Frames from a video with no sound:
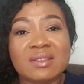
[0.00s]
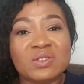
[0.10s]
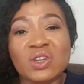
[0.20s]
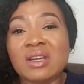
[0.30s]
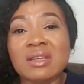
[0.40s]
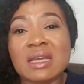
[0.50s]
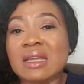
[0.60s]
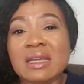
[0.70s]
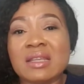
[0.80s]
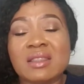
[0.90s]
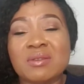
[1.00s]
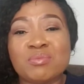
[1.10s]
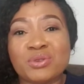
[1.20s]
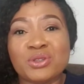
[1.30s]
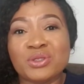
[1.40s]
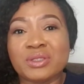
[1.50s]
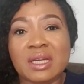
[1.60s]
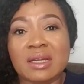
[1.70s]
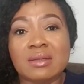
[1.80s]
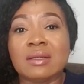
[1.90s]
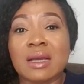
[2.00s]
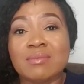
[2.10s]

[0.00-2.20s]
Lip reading: don't let anything pull you down.